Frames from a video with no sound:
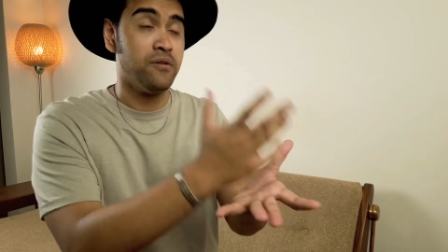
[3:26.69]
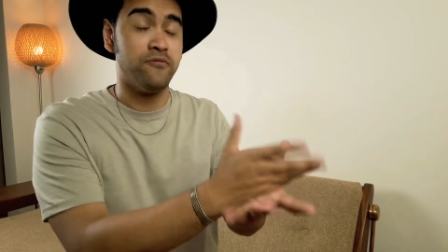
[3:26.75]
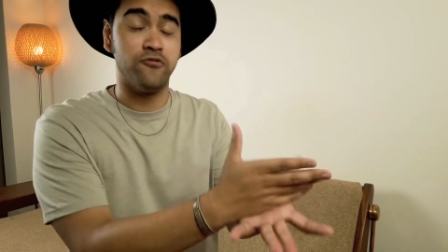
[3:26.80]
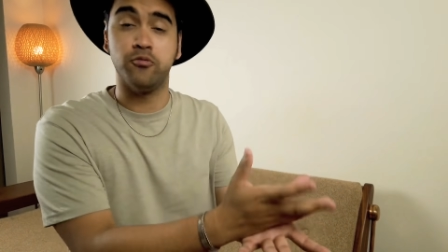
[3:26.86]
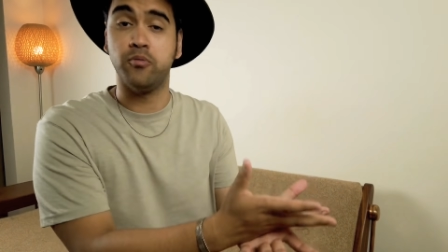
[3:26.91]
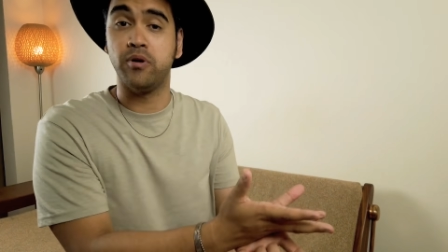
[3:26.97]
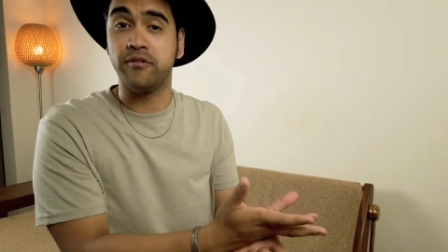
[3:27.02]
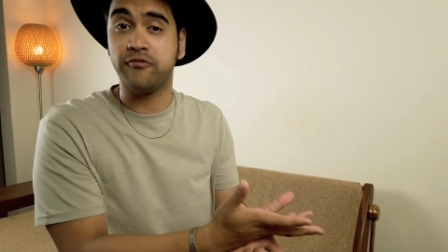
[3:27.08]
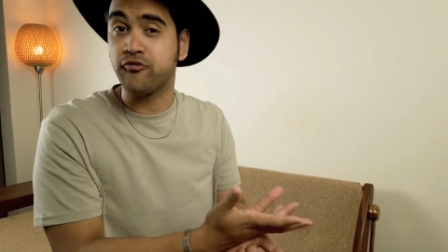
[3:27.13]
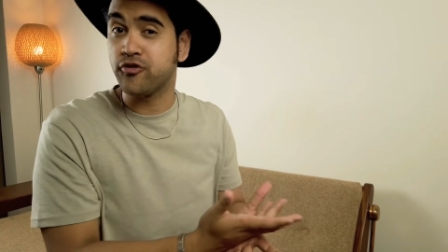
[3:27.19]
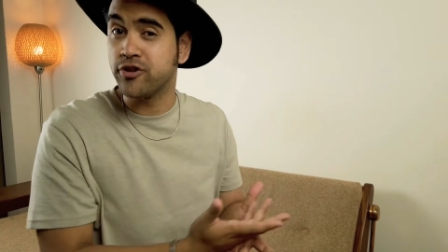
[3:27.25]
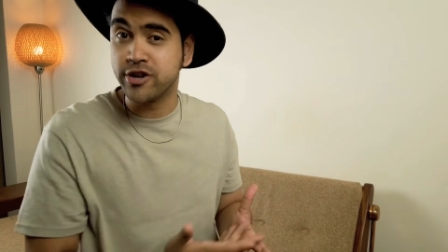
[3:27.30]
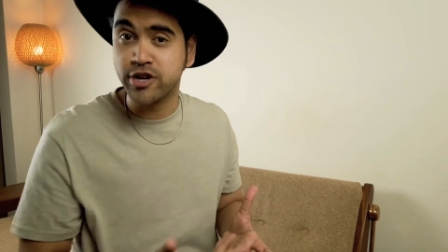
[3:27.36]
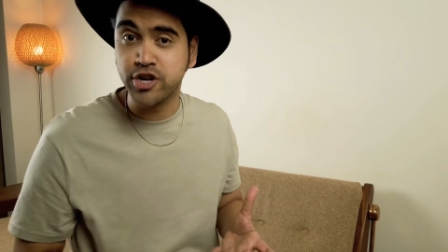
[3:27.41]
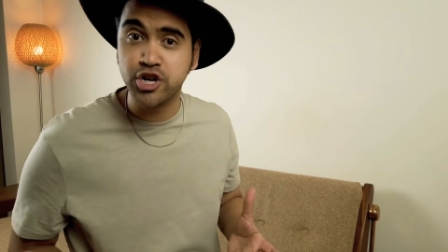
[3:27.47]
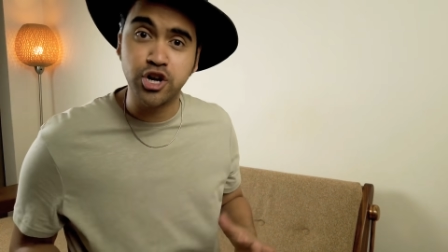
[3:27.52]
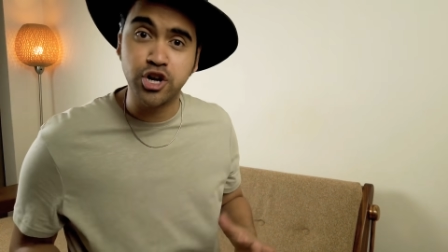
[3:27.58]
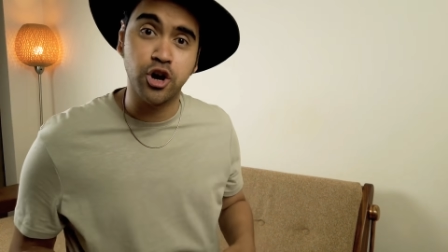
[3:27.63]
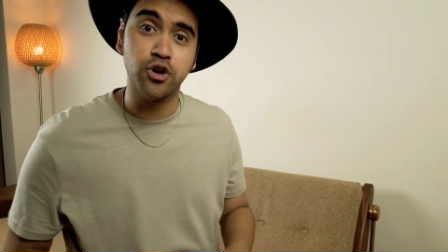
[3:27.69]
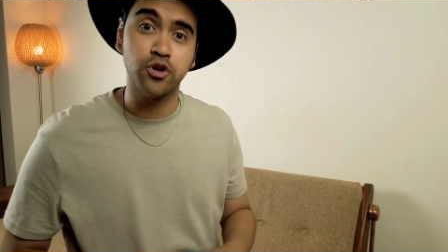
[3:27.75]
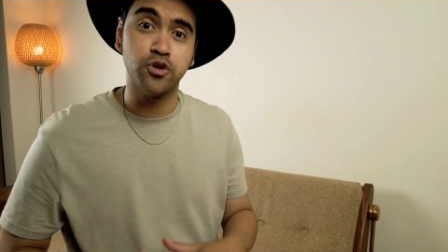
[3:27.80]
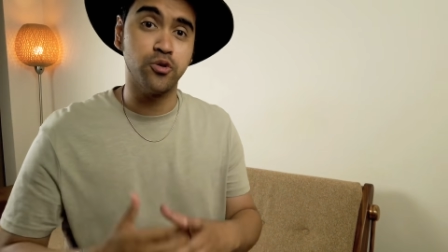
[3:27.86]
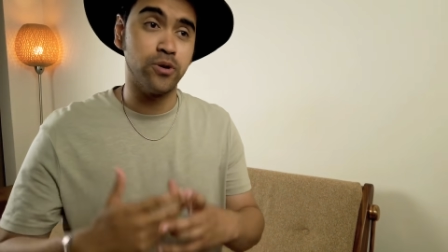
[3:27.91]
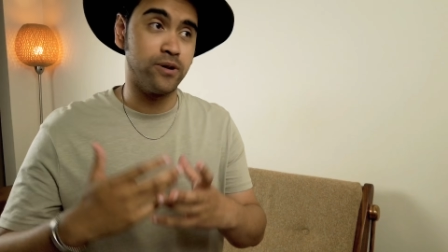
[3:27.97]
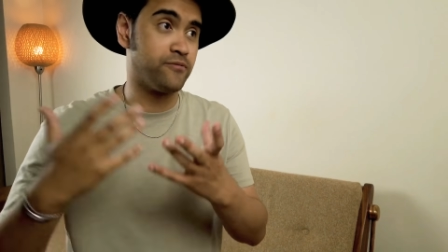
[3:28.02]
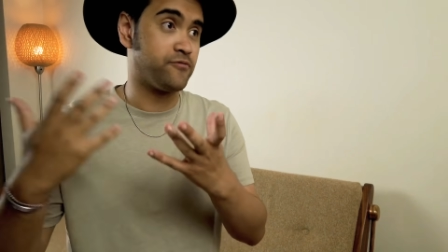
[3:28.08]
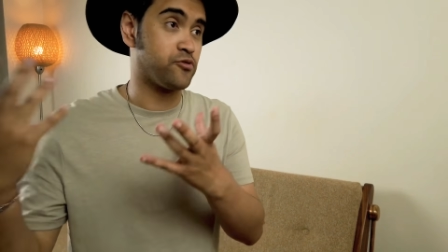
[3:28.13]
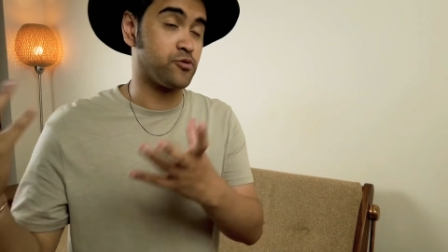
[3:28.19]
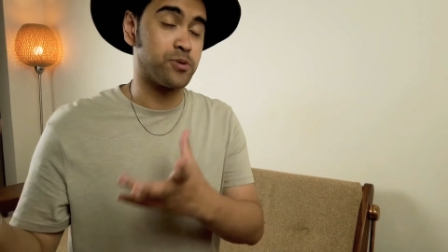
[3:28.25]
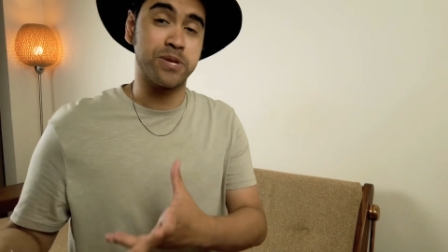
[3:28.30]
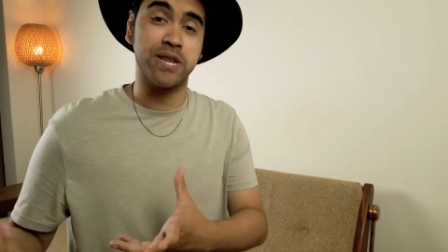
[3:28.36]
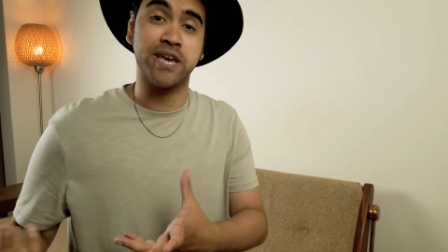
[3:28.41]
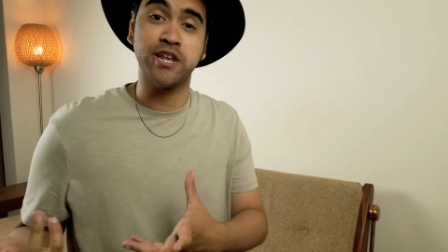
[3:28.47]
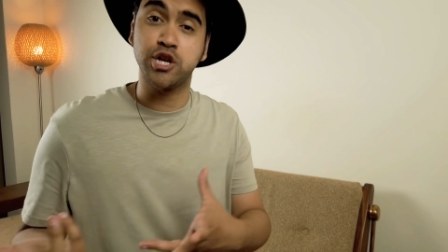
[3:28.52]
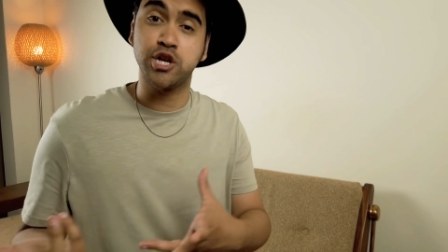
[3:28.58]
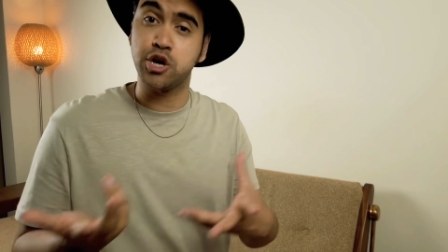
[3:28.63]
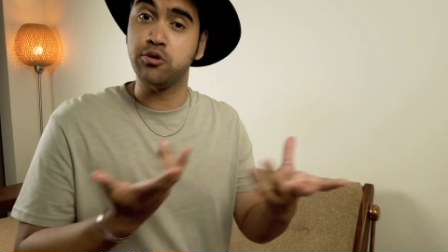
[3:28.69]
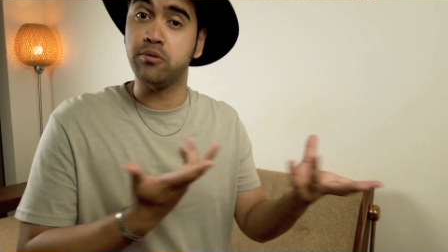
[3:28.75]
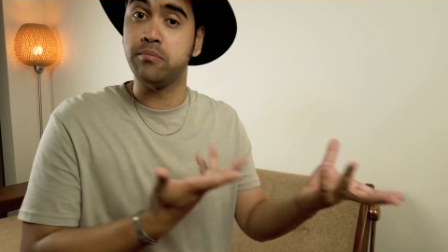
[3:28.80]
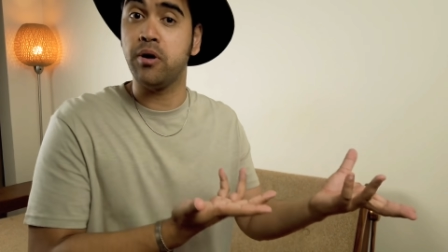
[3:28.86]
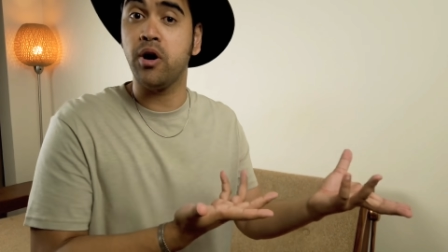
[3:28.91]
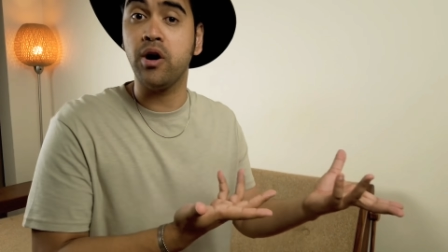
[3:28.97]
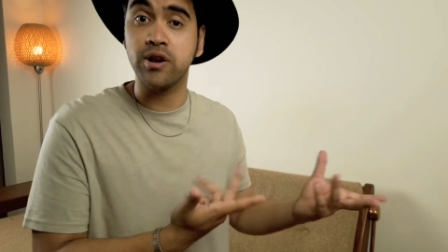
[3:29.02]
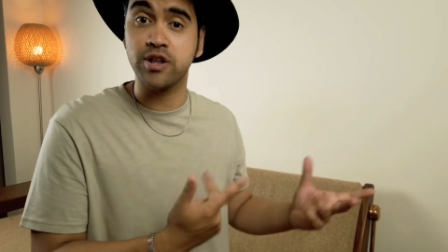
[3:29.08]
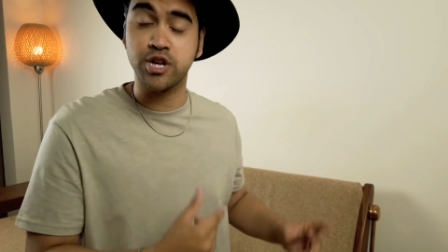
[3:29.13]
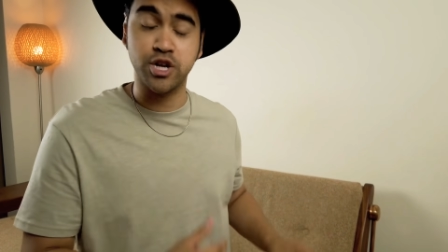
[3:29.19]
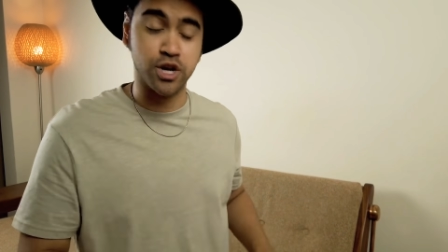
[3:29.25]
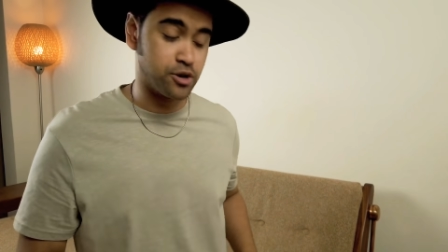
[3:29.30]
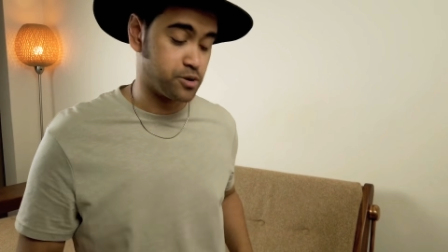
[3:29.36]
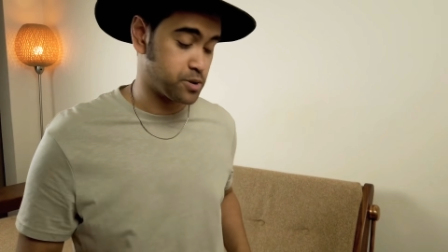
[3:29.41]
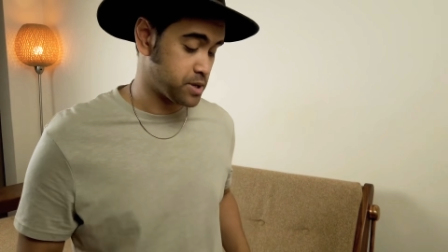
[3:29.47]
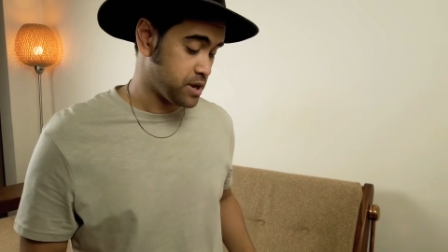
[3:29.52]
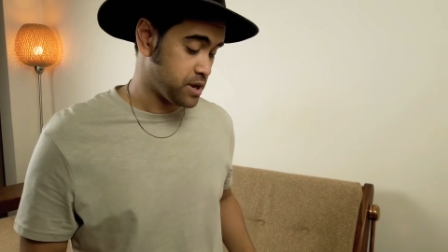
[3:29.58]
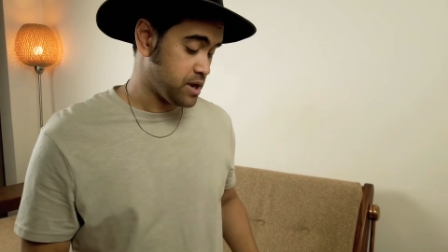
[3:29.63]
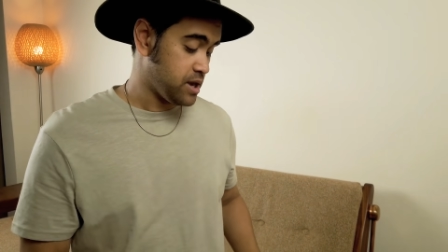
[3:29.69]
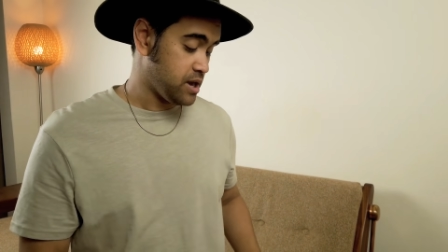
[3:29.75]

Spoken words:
for my fringe show and for stage show and parlour shows.